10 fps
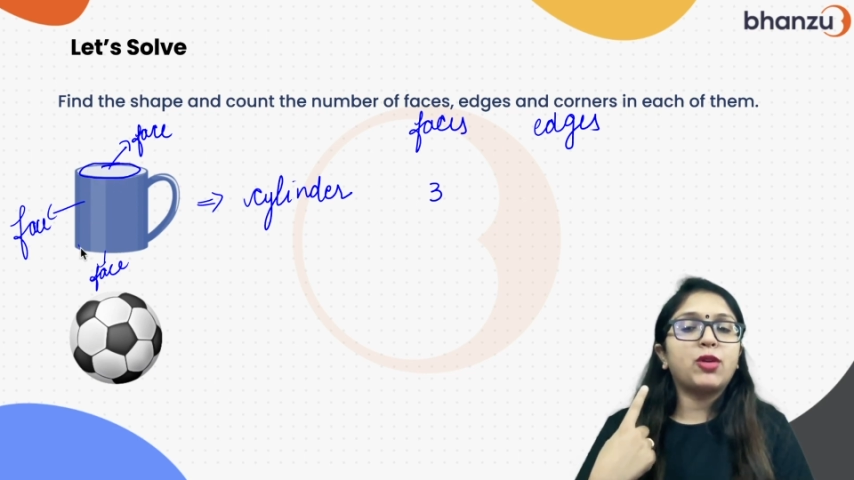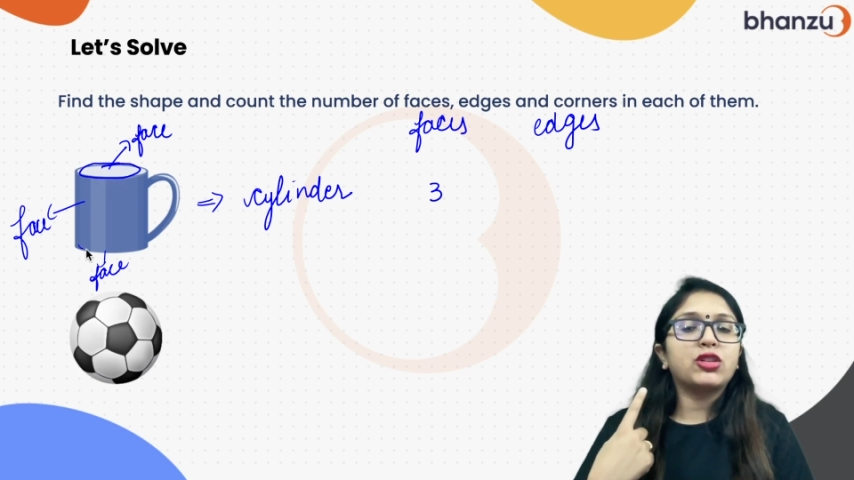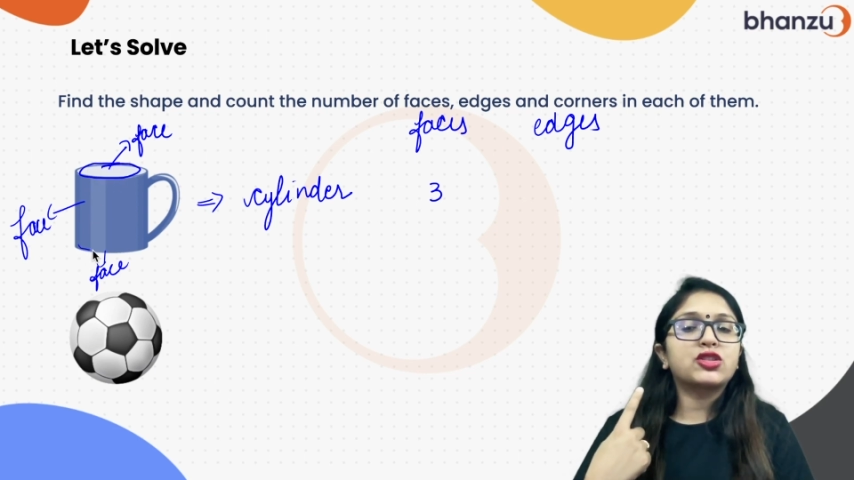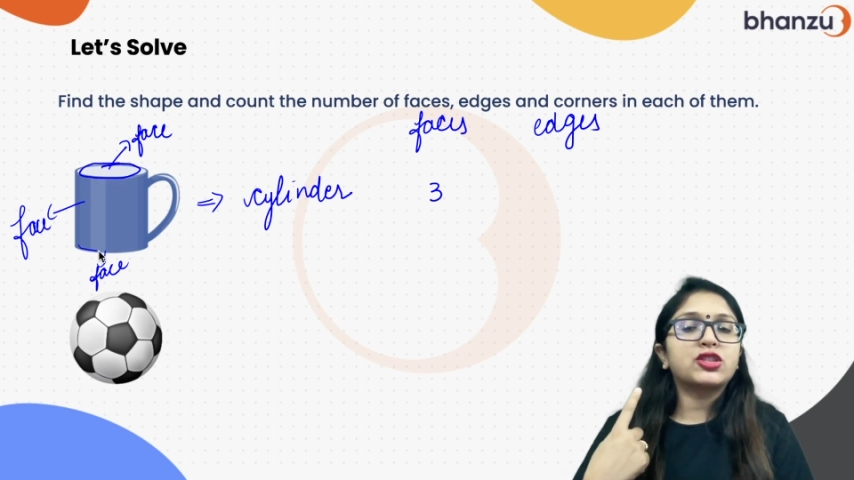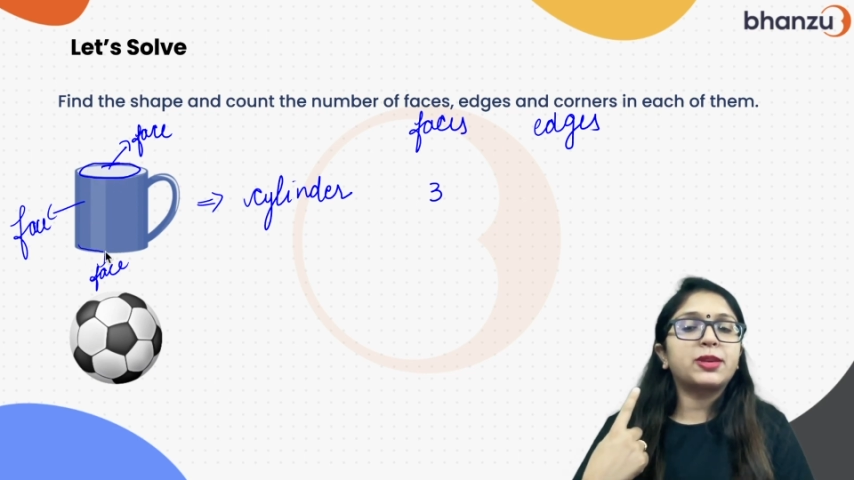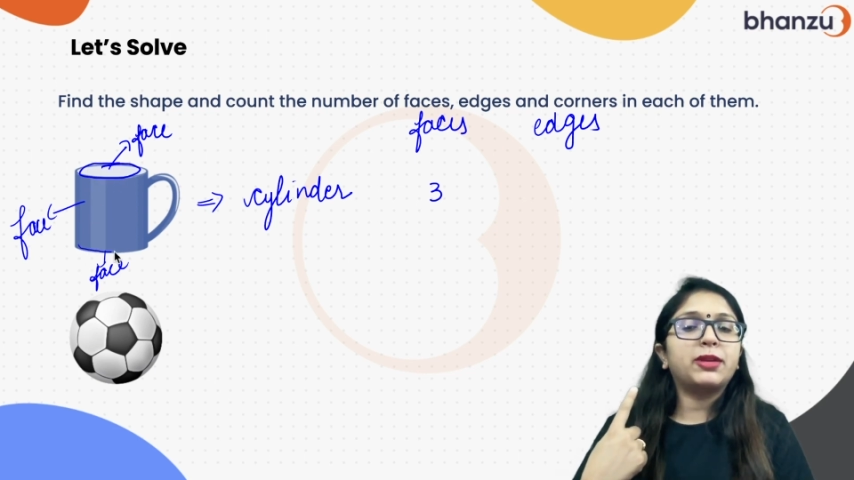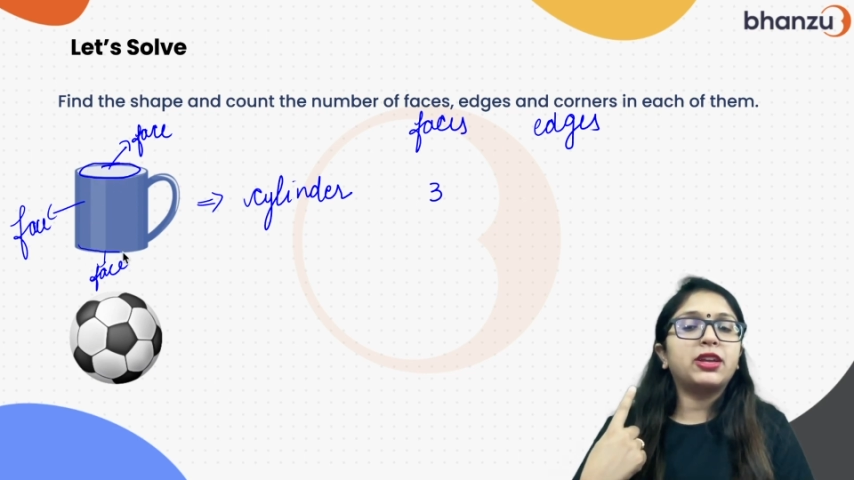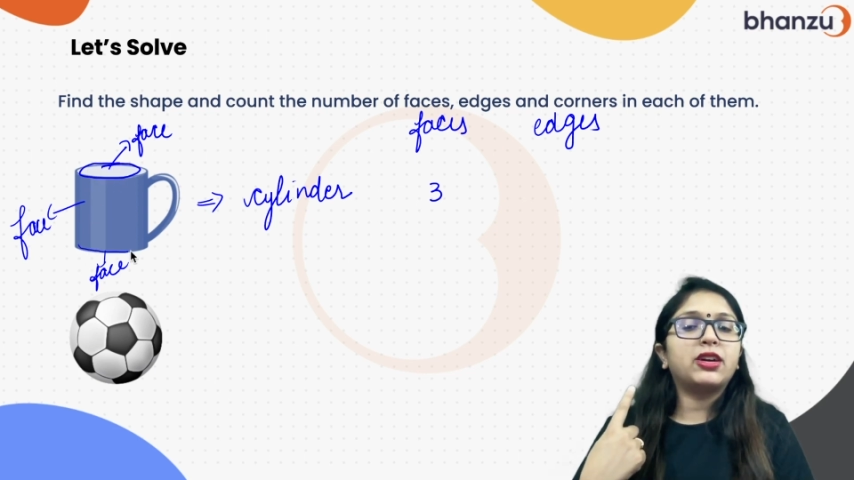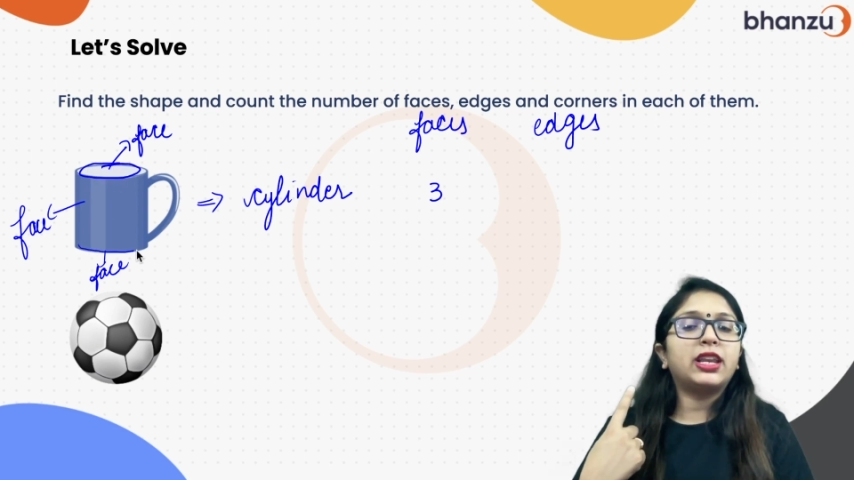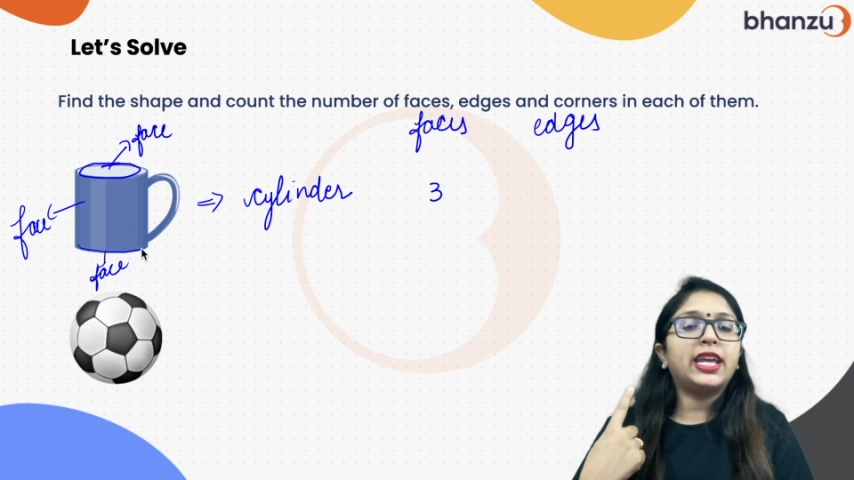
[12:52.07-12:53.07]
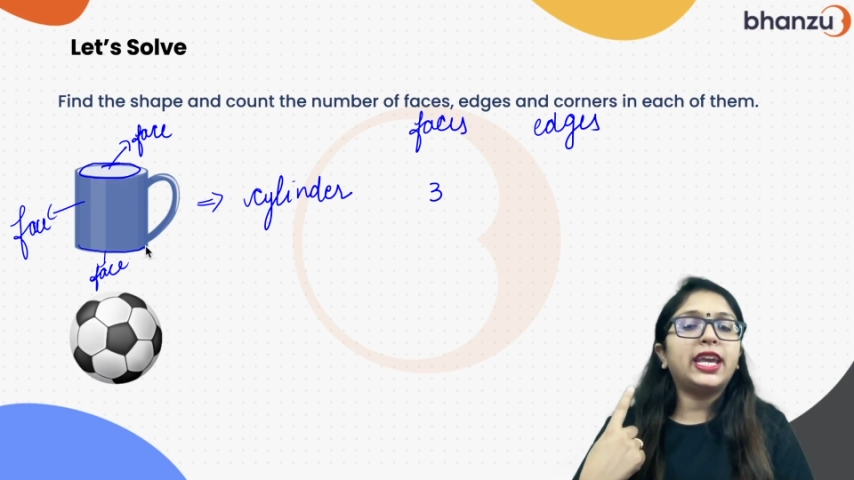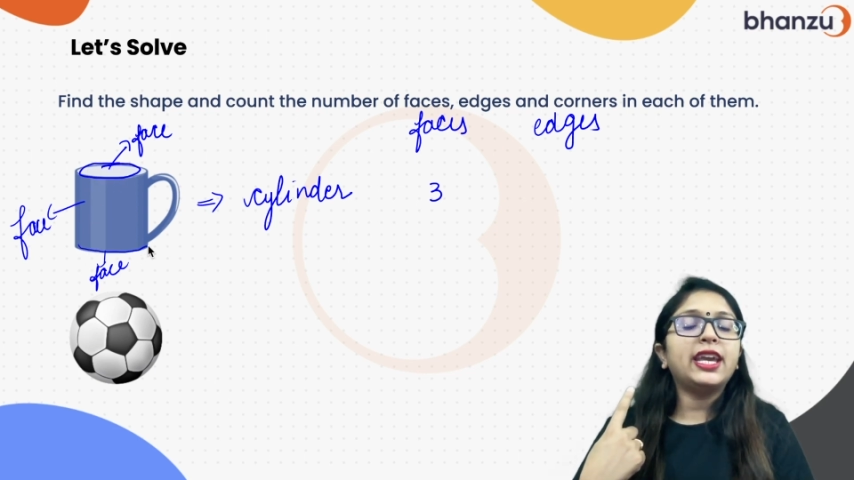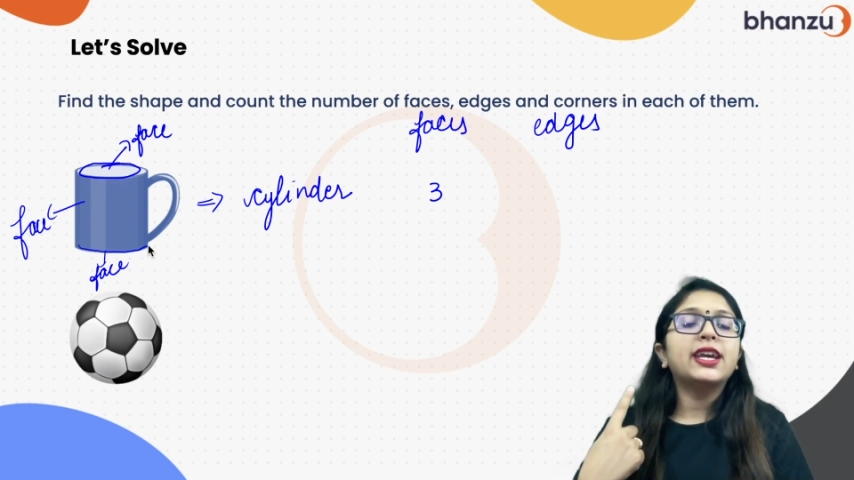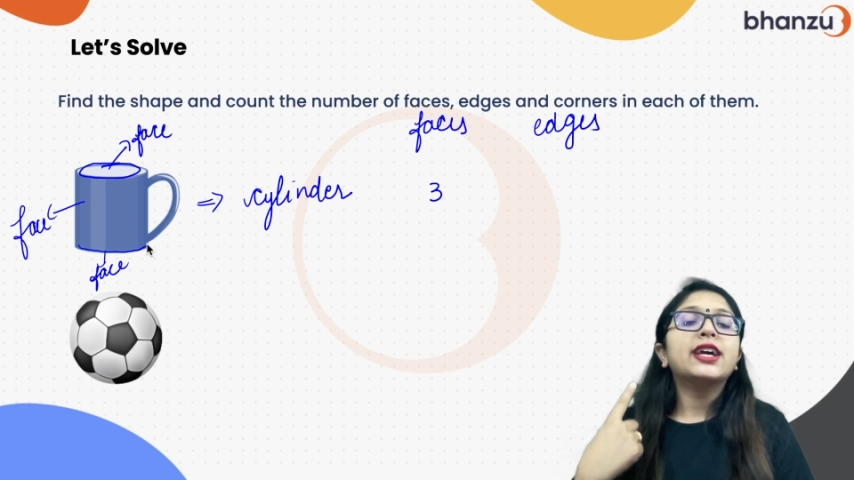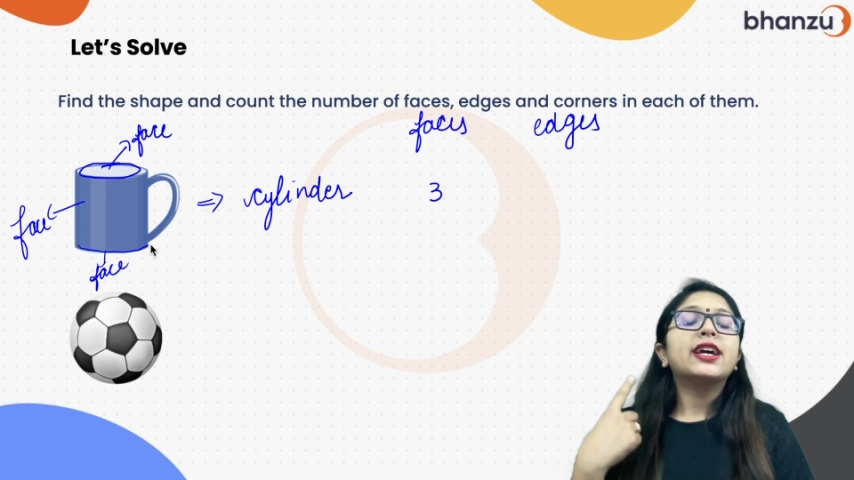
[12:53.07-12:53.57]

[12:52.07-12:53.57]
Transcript: also similarly,